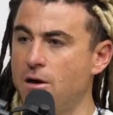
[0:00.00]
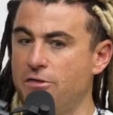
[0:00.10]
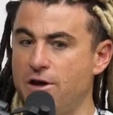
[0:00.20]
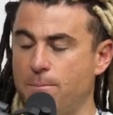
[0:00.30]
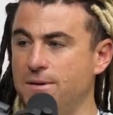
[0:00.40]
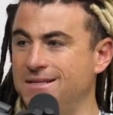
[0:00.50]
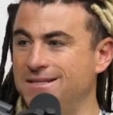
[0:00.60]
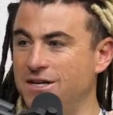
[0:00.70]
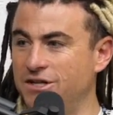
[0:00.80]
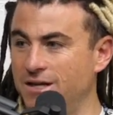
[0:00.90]
their
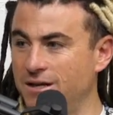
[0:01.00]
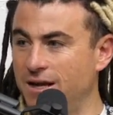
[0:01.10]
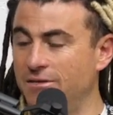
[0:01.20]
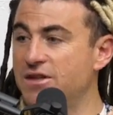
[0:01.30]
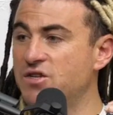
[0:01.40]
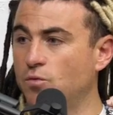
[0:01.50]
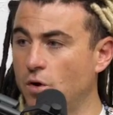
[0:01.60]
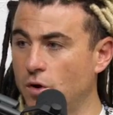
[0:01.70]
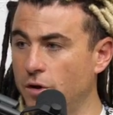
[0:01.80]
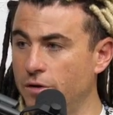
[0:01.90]
position in this
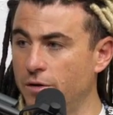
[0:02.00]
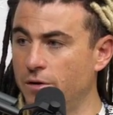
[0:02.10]
world.